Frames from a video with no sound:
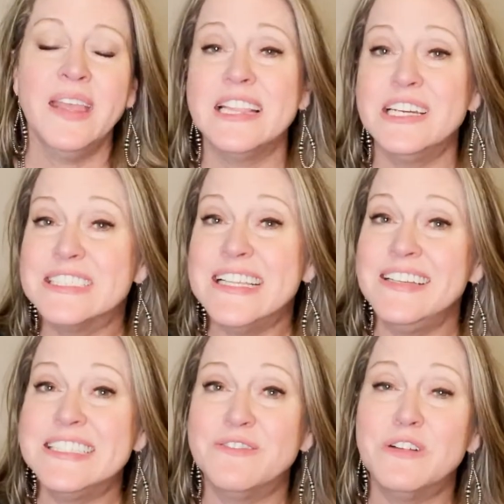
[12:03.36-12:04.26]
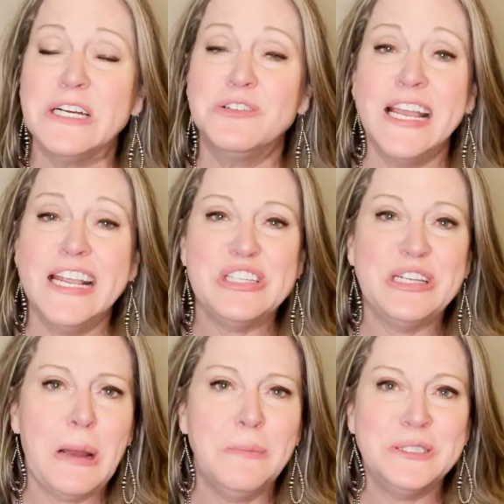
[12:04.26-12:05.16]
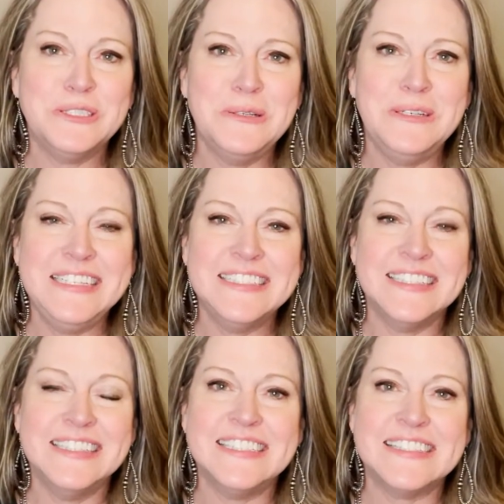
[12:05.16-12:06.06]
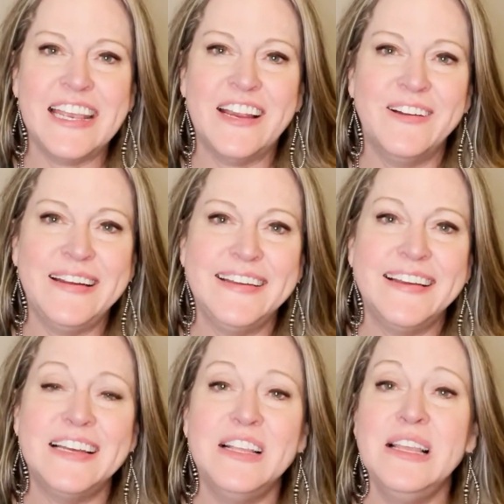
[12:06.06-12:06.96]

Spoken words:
There's lots of recreation opportunities in this area